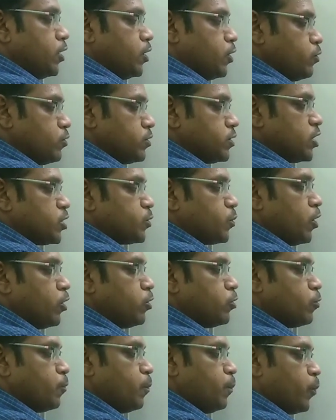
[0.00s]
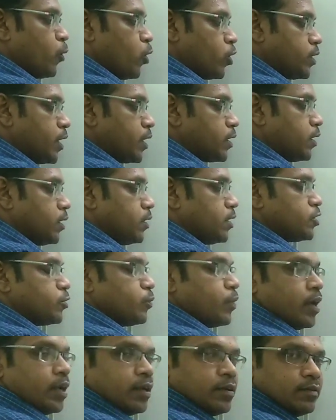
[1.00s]
use this one to protect
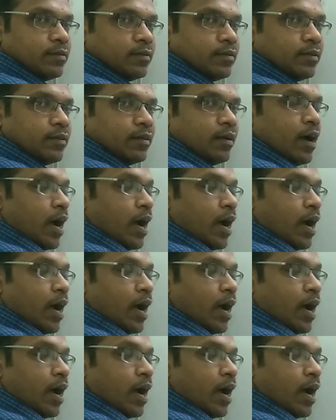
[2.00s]
this one